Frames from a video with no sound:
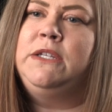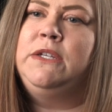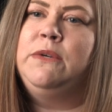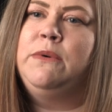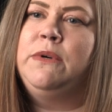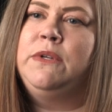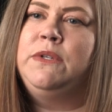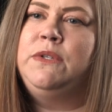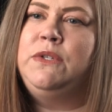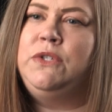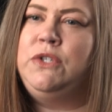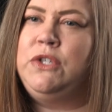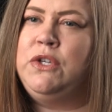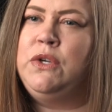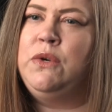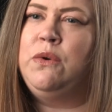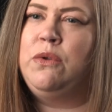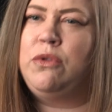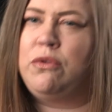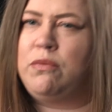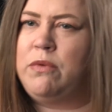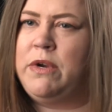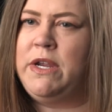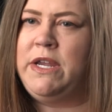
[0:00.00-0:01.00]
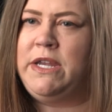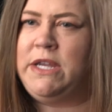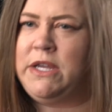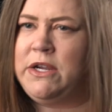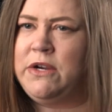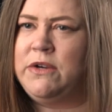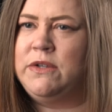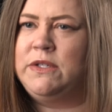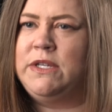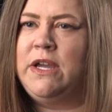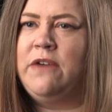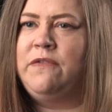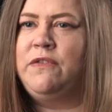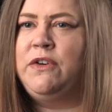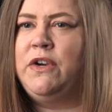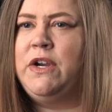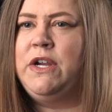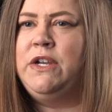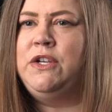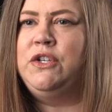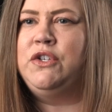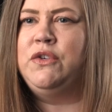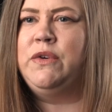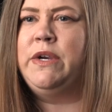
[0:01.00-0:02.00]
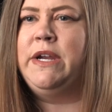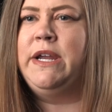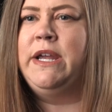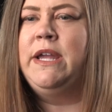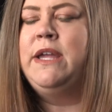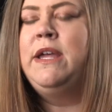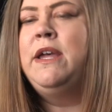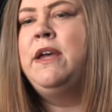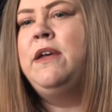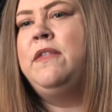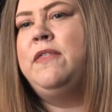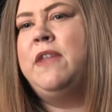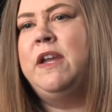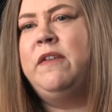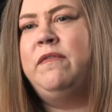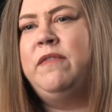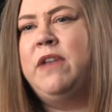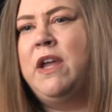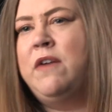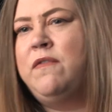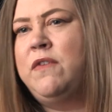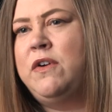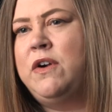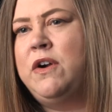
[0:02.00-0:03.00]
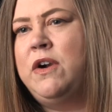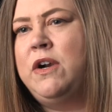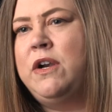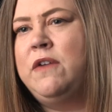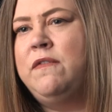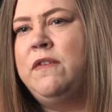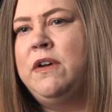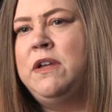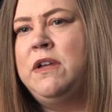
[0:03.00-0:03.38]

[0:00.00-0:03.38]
to us two, three years after injury. They've never heard of